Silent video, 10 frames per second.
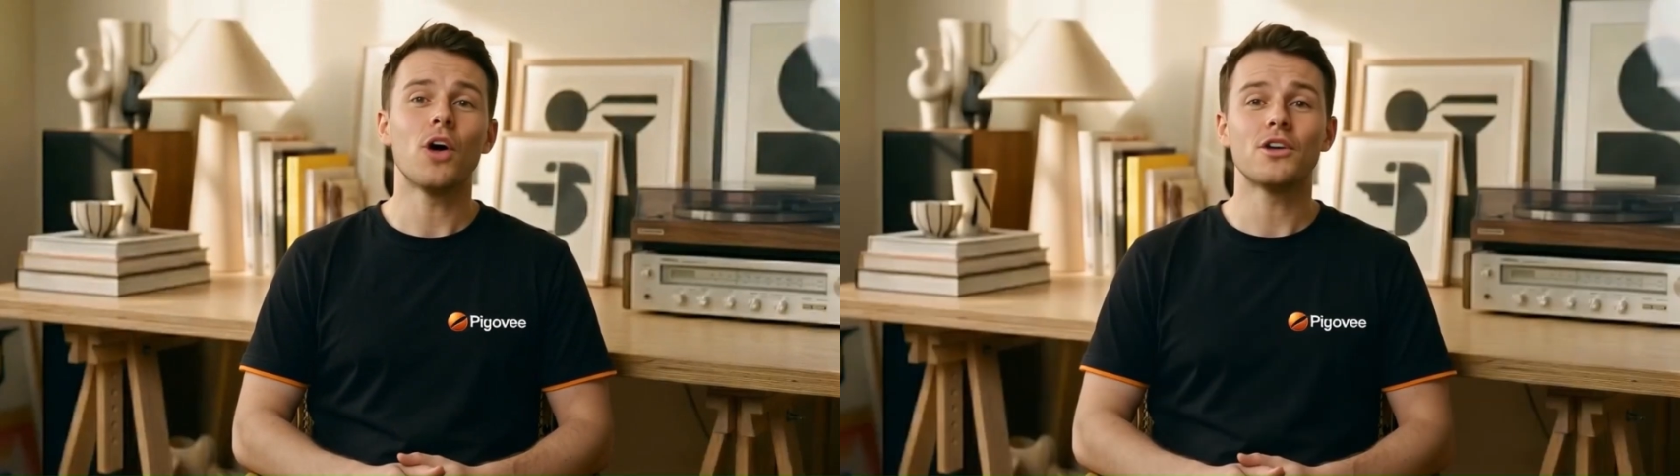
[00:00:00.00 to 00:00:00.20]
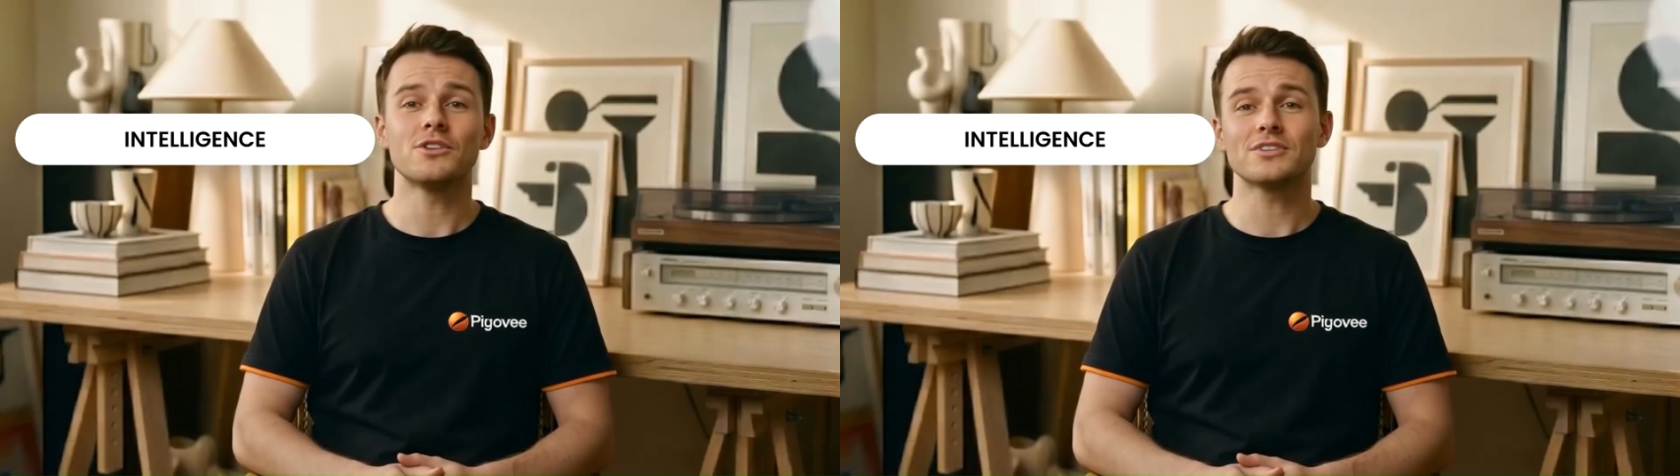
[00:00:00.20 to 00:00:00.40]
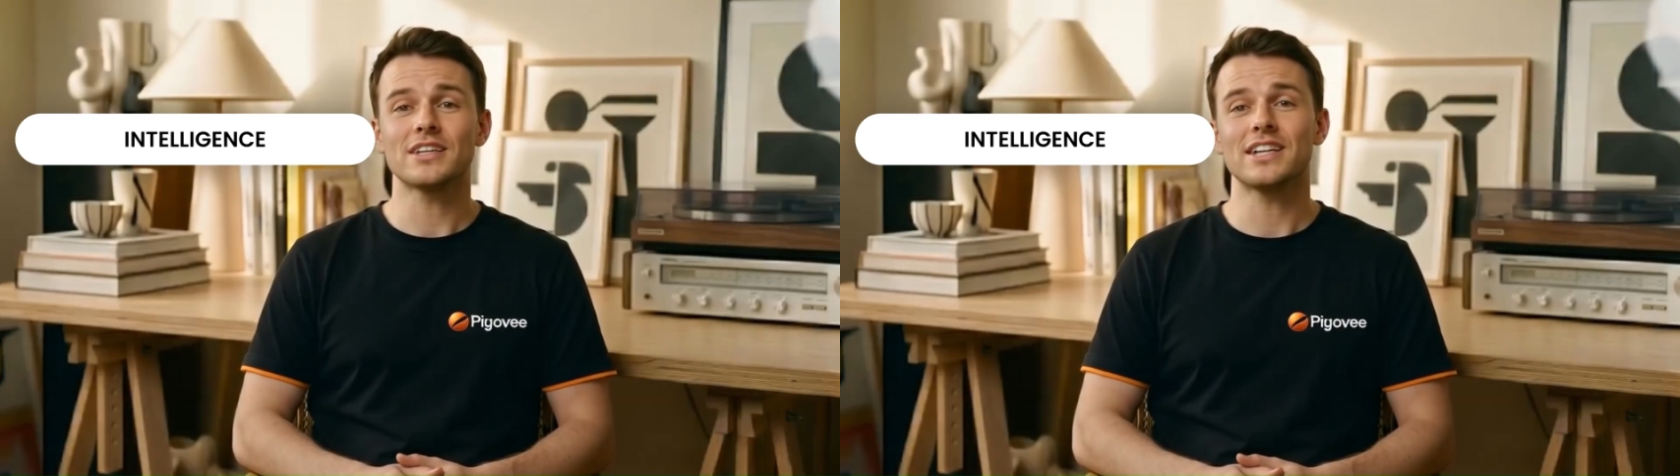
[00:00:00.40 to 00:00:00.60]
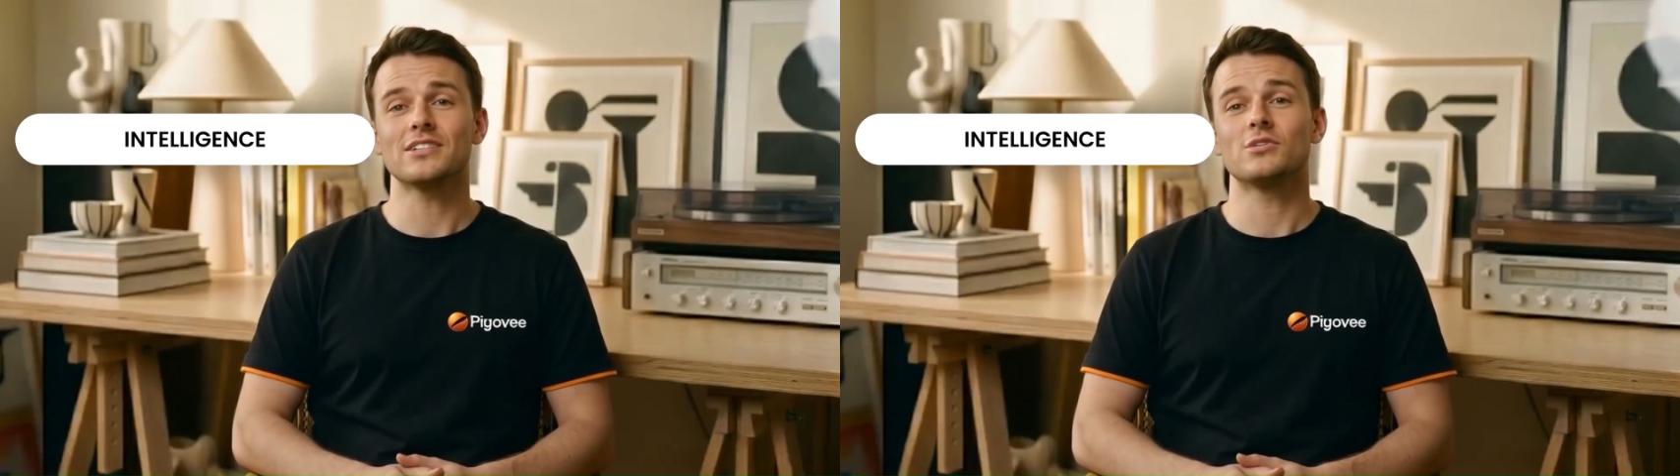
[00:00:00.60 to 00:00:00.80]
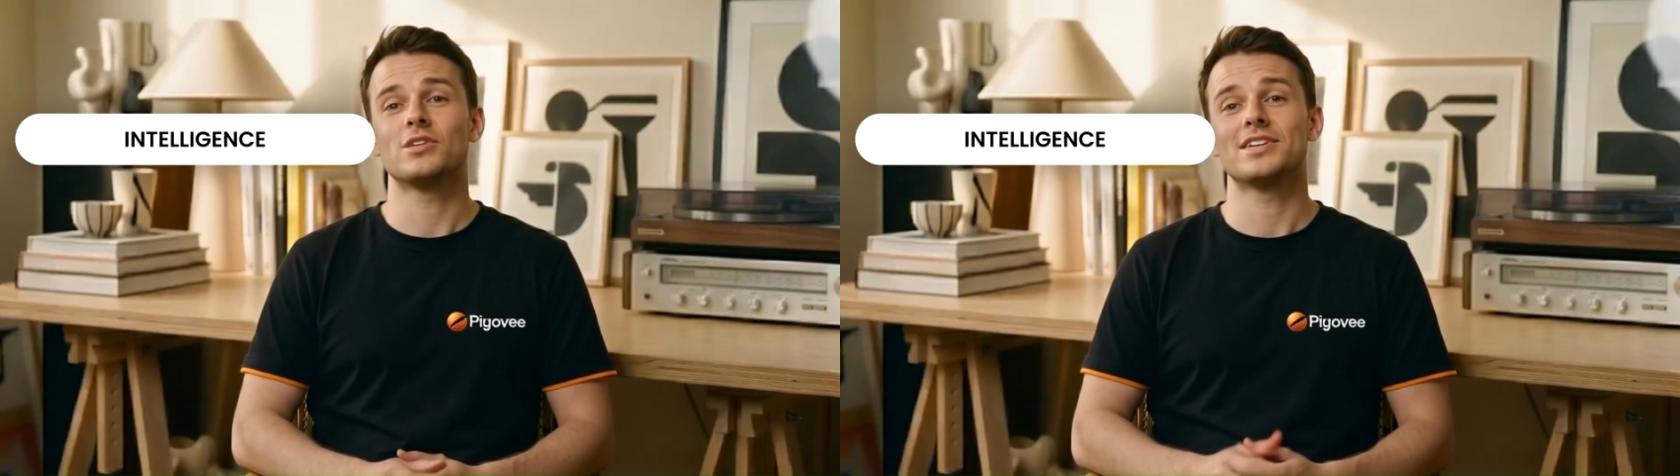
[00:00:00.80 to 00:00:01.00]

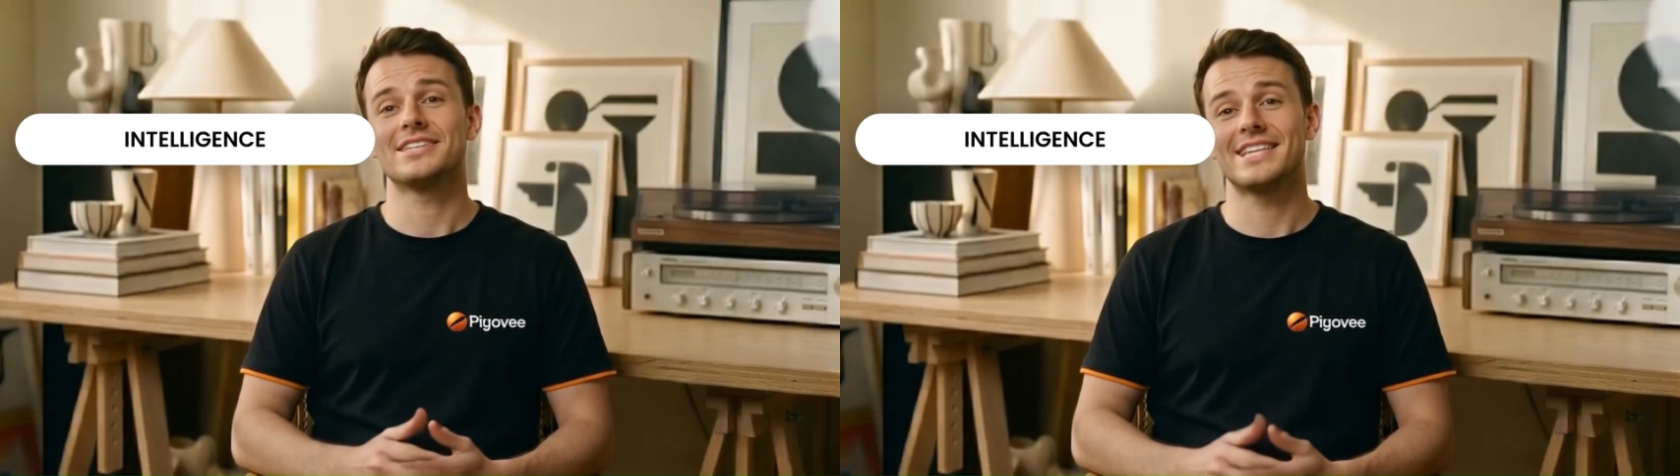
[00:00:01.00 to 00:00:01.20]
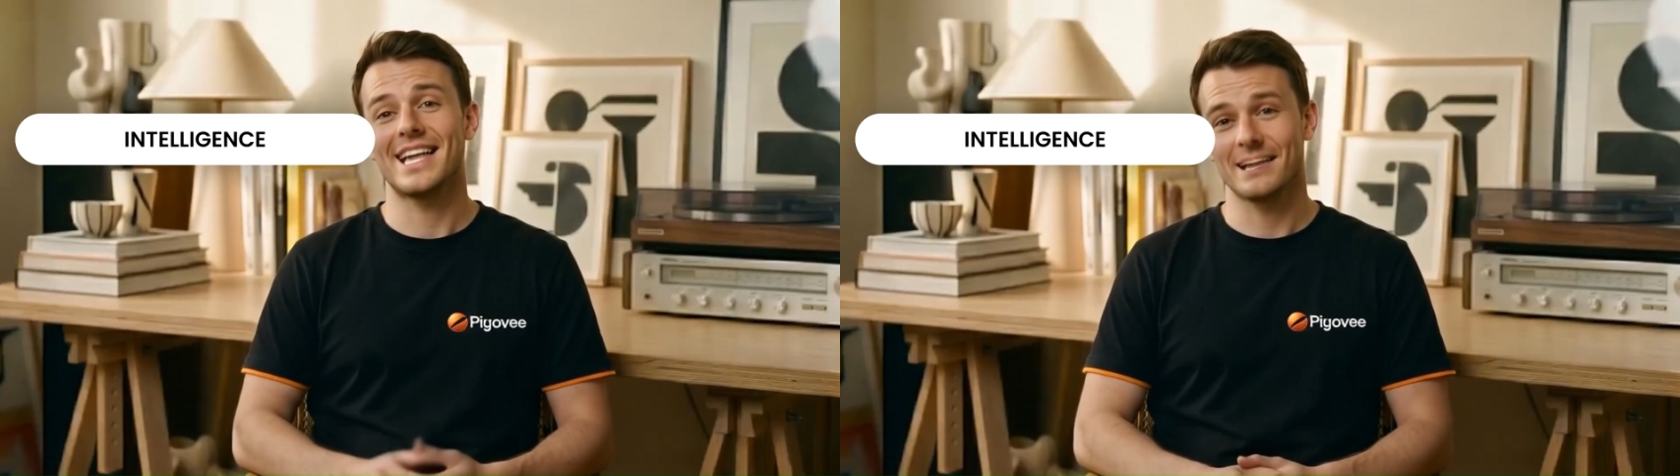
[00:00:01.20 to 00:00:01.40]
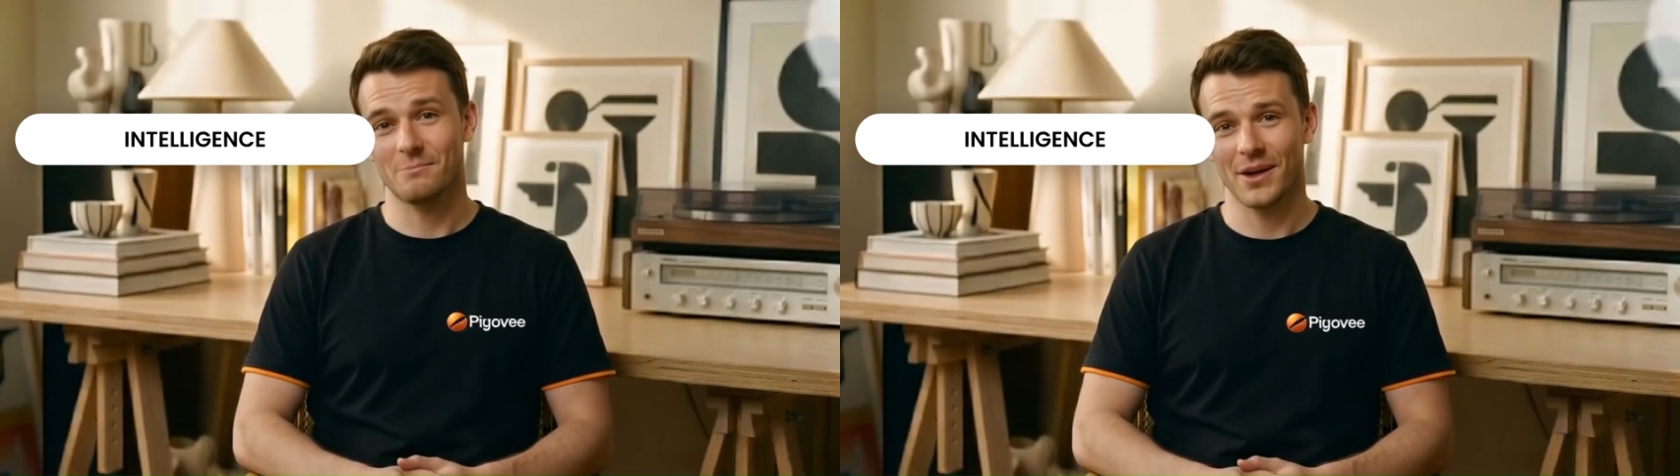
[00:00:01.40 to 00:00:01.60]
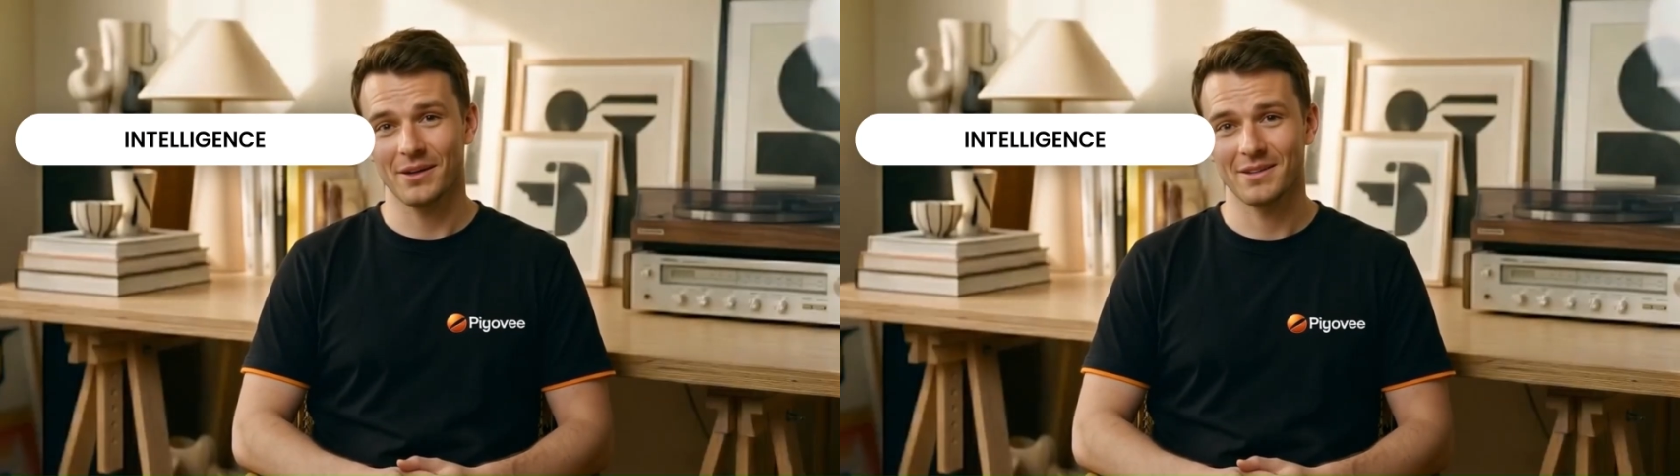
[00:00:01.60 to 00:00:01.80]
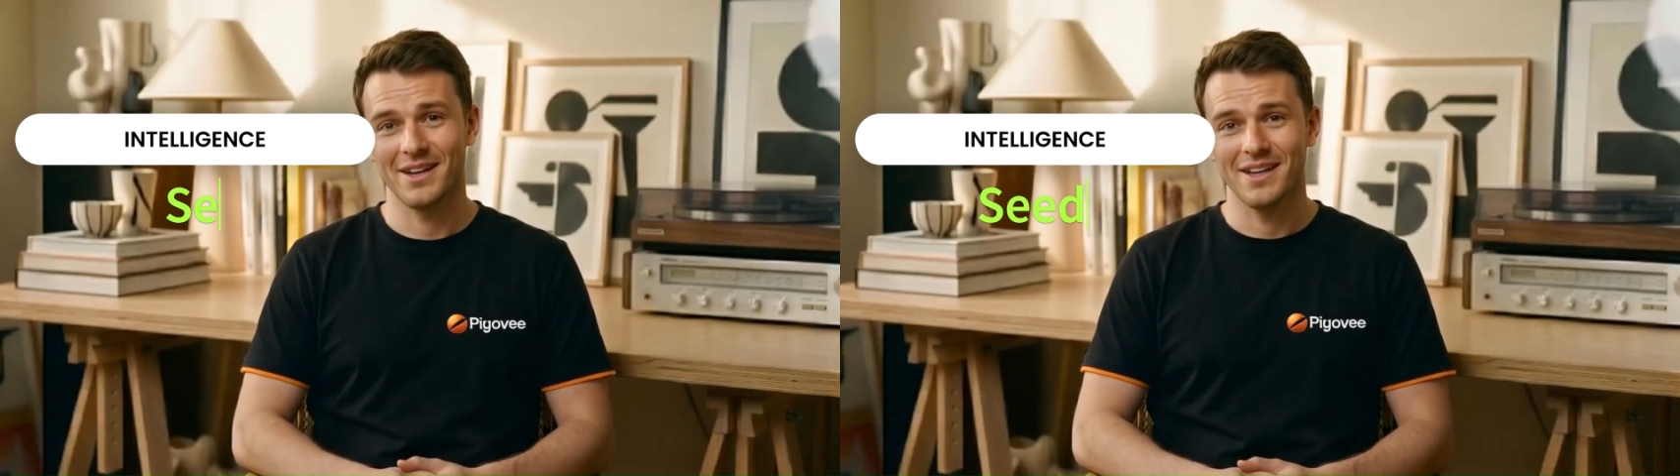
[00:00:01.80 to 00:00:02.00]
understands your intent better.